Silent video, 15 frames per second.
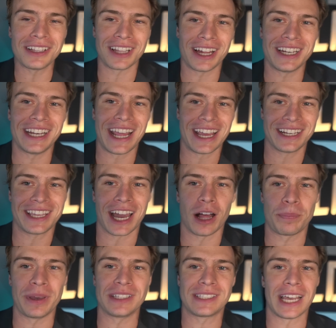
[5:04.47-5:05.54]
London and Kyle
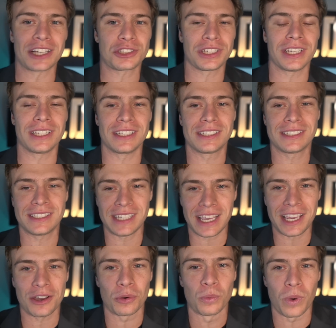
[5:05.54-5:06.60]
Pitts actually get to
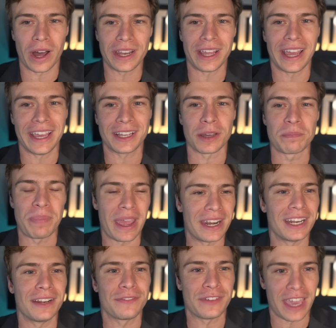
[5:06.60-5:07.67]
see what a
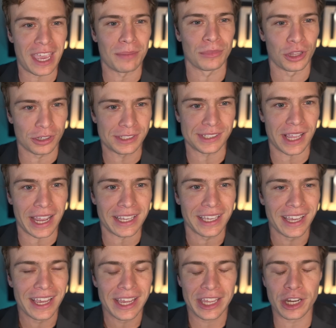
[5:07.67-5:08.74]
competitive game looks like
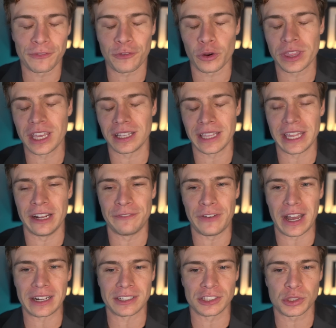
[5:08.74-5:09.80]
here for the Atlanta
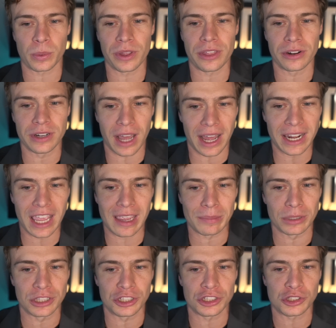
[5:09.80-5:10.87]
Falcons, where they're not
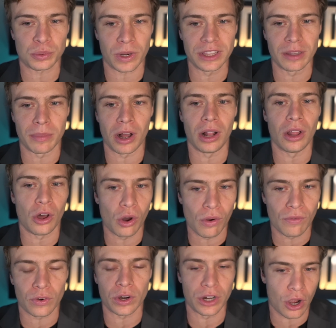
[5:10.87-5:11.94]
able to just run the ball
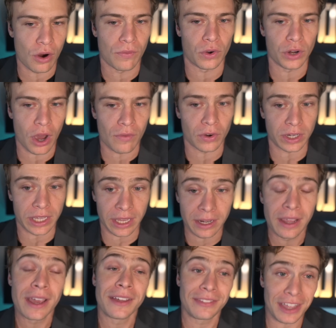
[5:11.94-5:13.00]
over and over and over again.
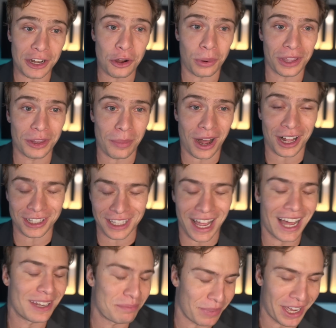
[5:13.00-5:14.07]
They do run the ball a
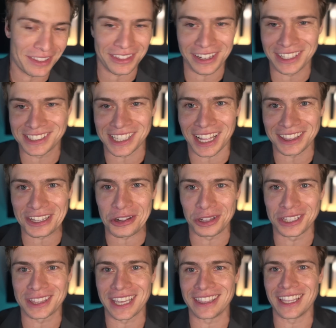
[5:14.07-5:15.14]
lot, but it's not the
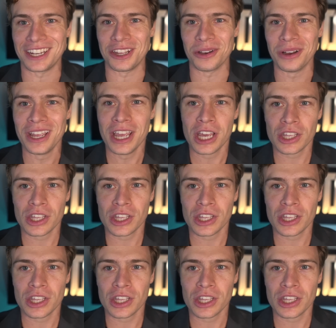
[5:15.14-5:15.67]
only thing they do.